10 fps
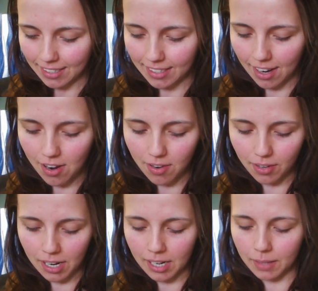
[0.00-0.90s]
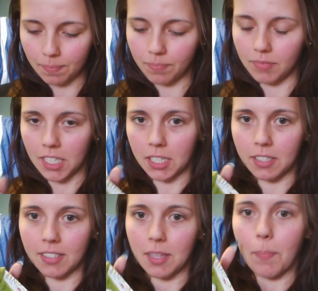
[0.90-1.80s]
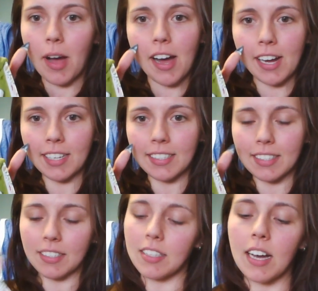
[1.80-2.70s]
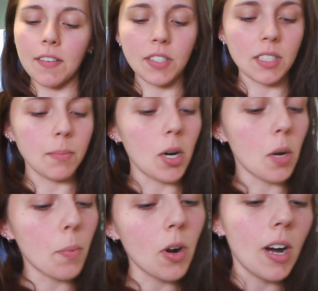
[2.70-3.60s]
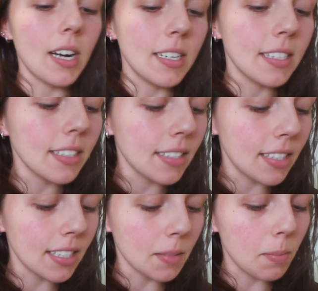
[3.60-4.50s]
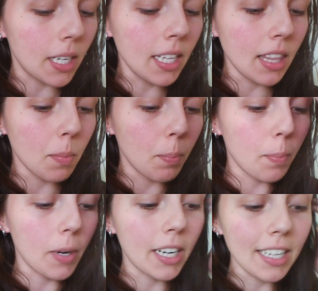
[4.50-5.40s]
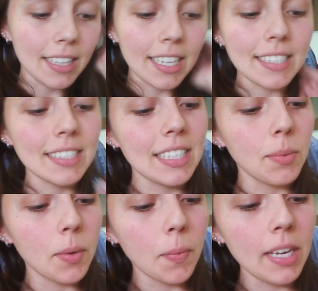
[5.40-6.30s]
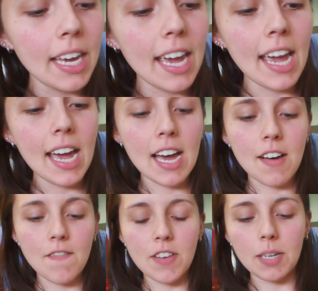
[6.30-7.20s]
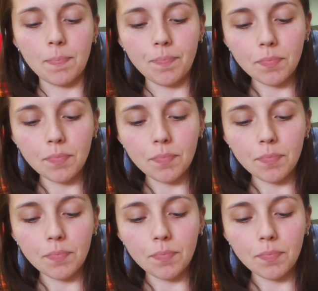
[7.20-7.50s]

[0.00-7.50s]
So, um, here's the box. A lot of small products this month, but let's see what we have.